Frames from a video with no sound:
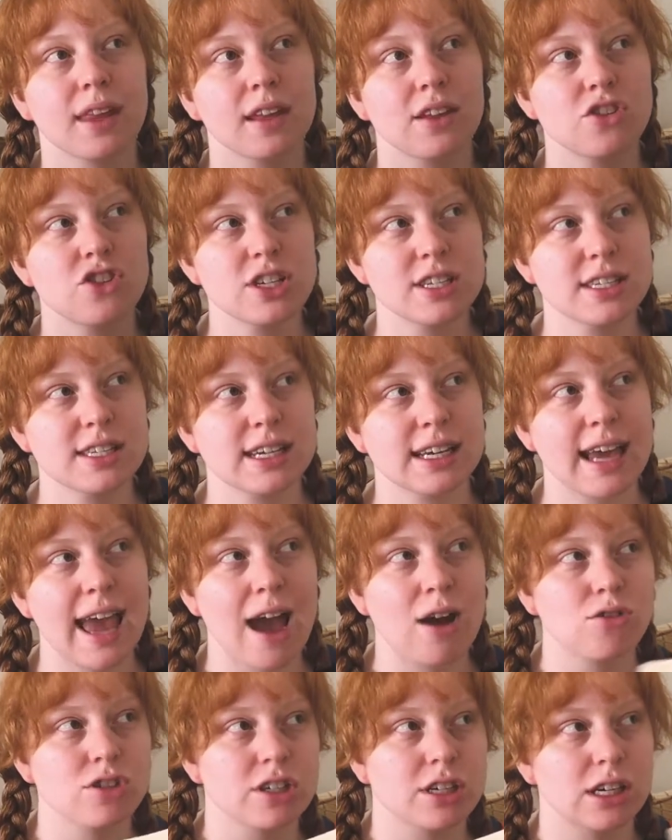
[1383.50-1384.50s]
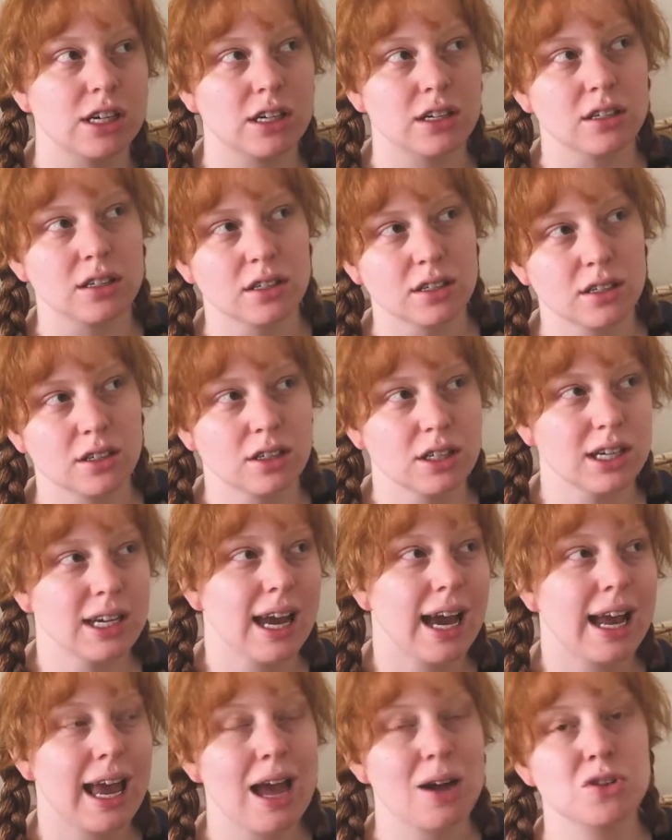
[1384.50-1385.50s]
just a
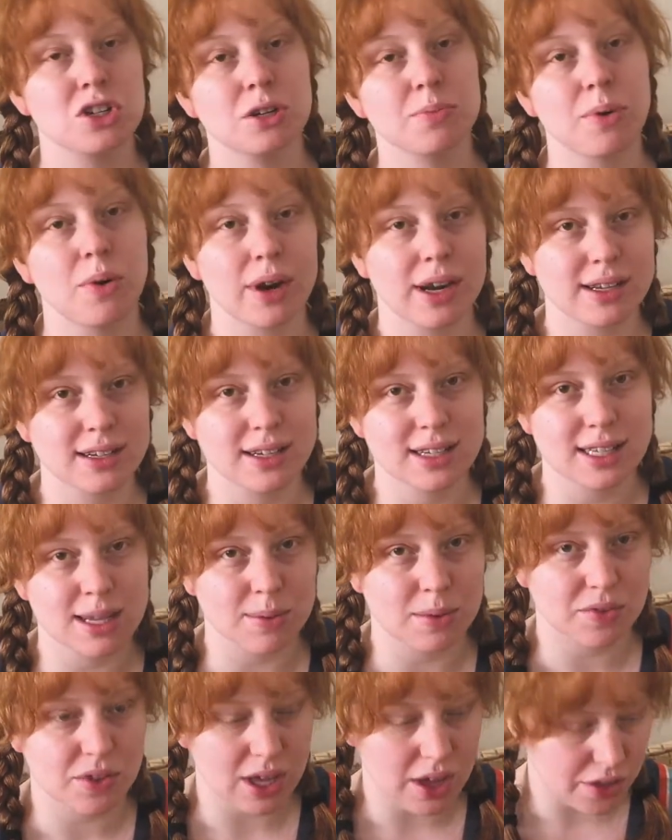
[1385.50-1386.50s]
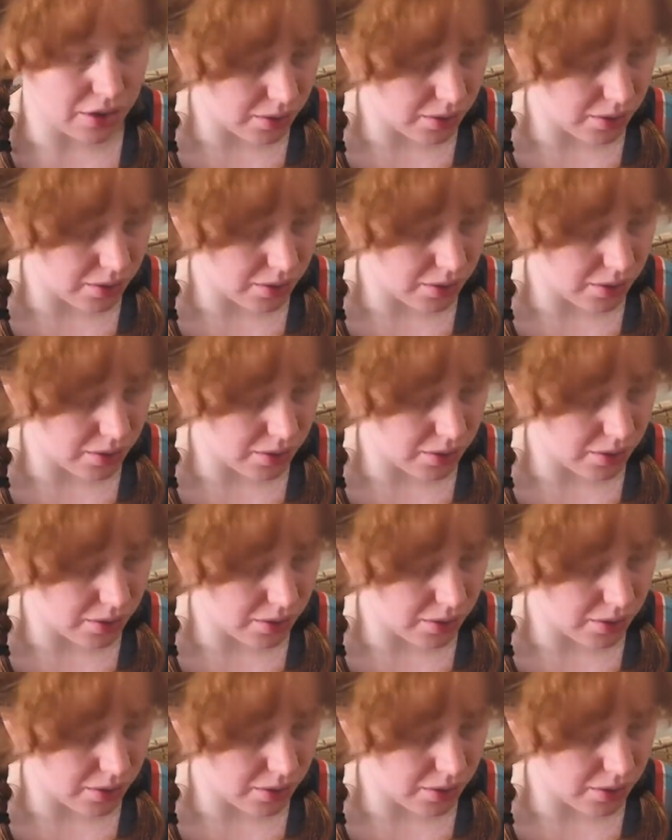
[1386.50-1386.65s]
counterpoint to some of the other